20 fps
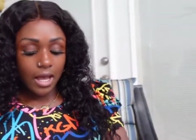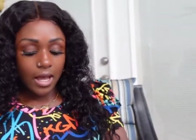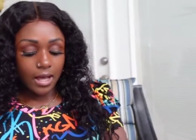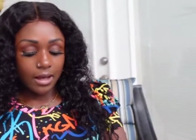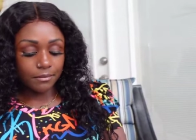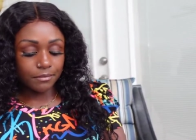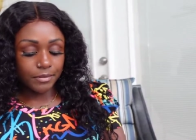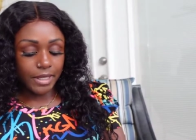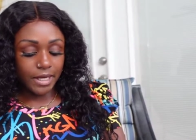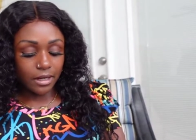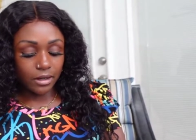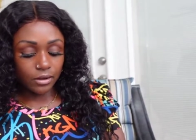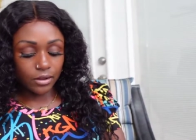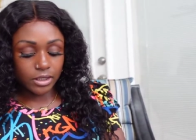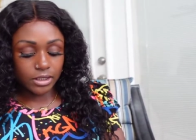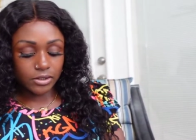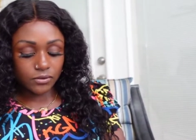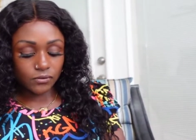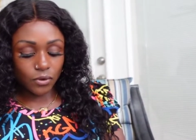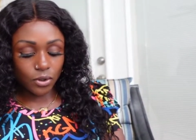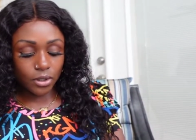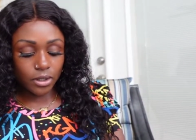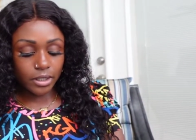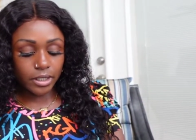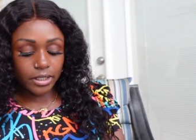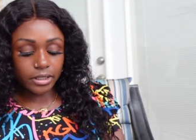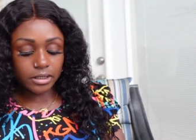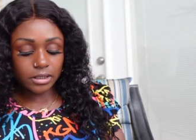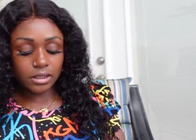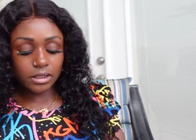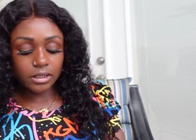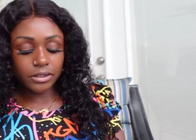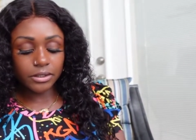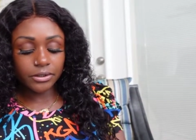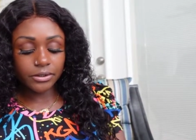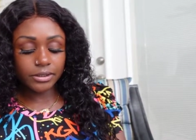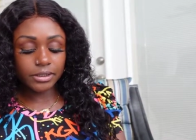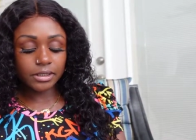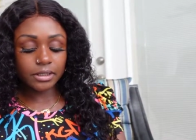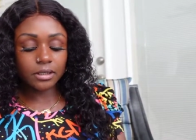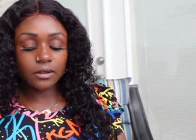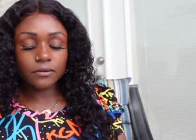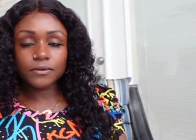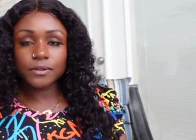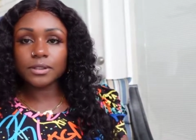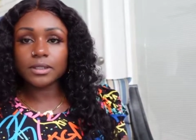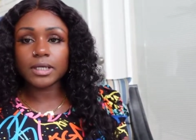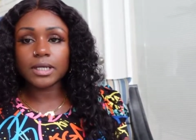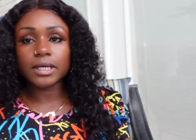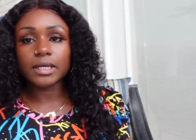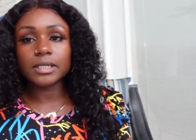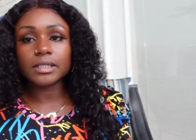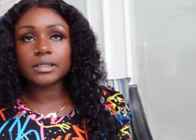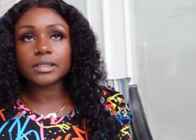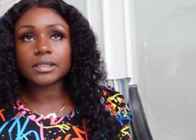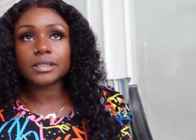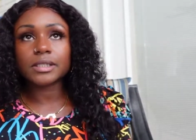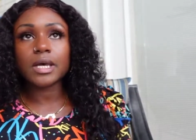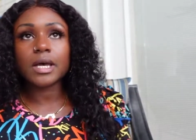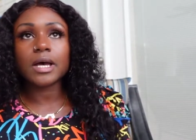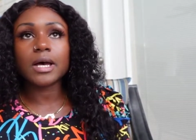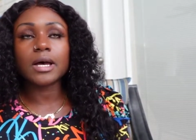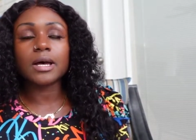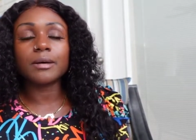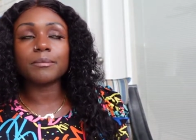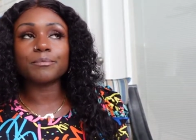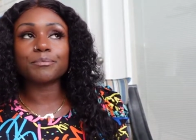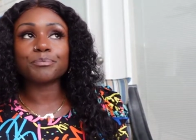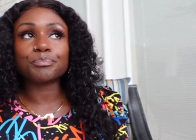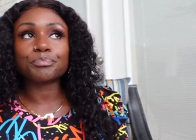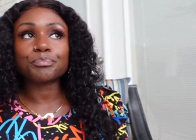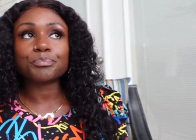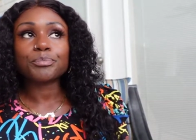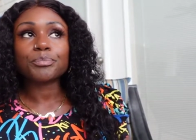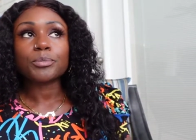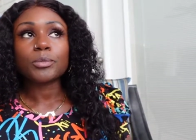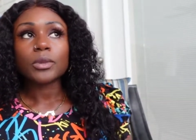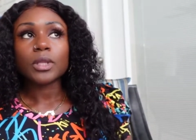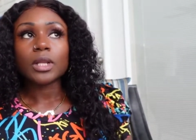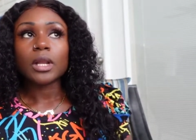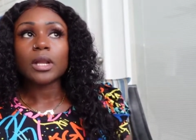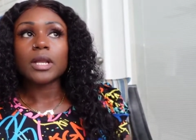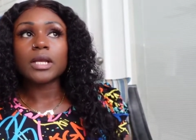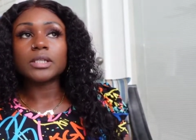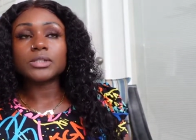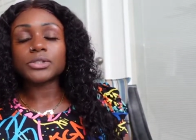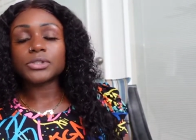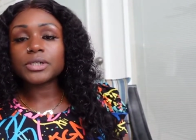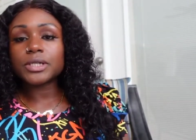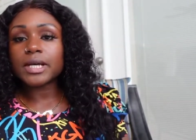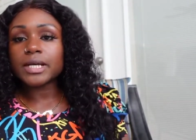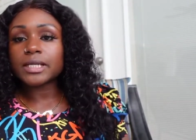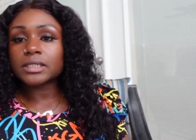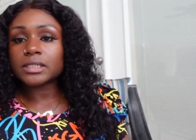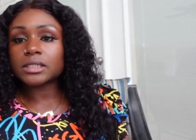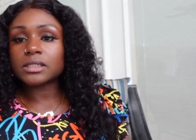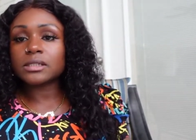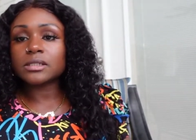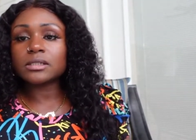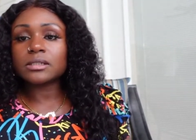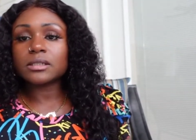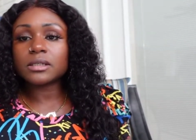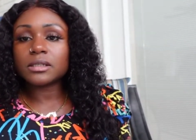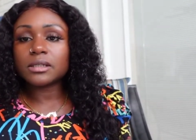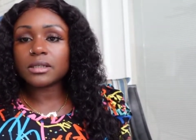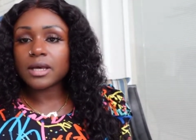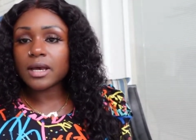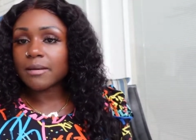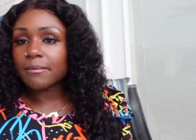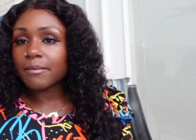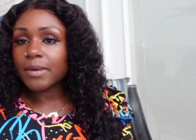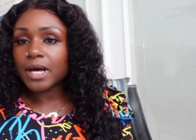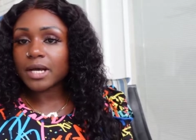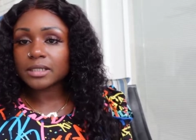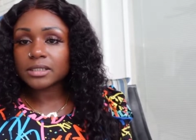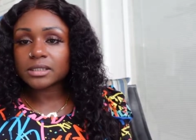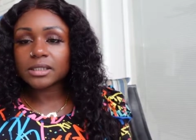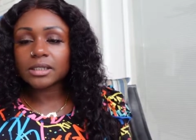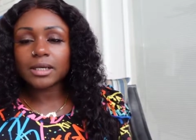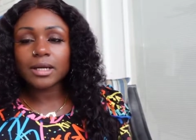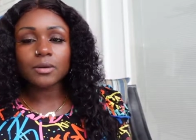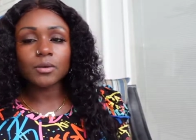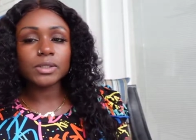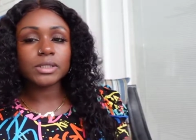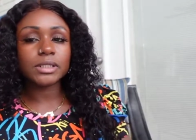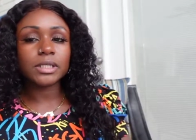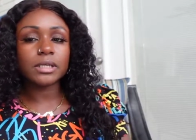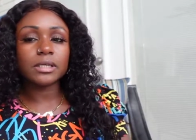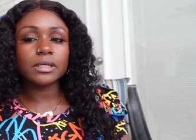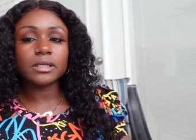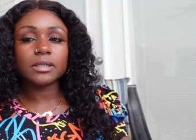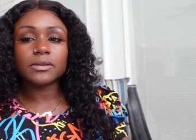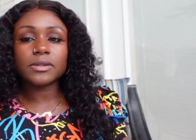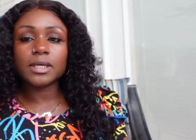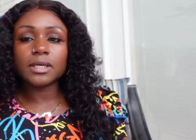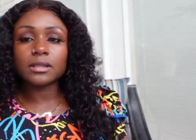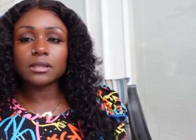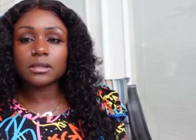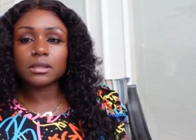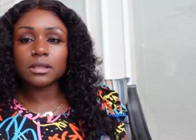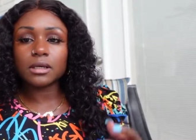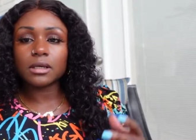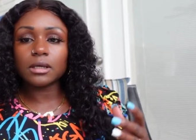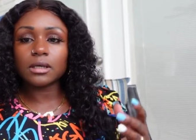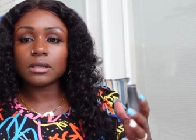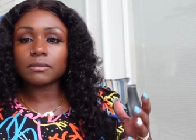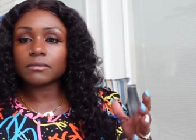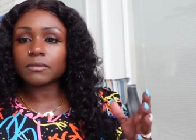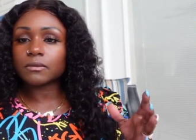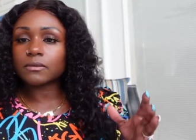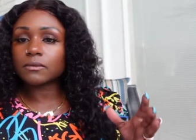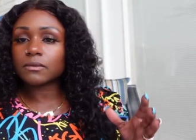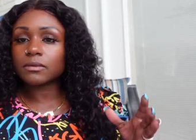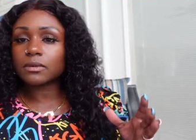Um, now, as far as the hair itself, you guys, um, as you guys seen in the unboxing, I was saying that the